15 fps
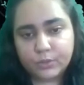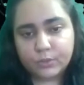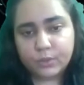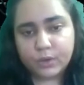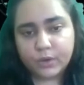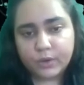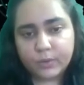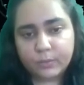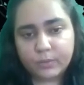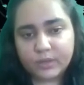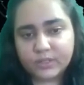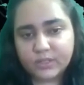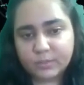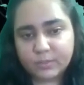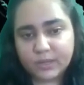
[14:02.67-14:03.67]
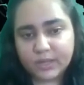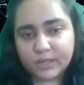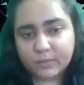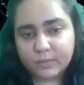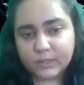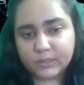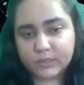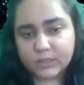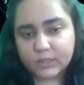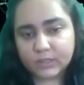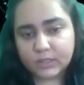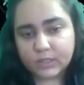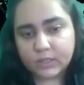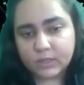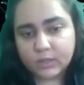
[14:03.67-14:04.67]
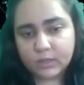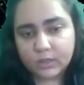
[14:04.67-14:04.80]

are multiplying basically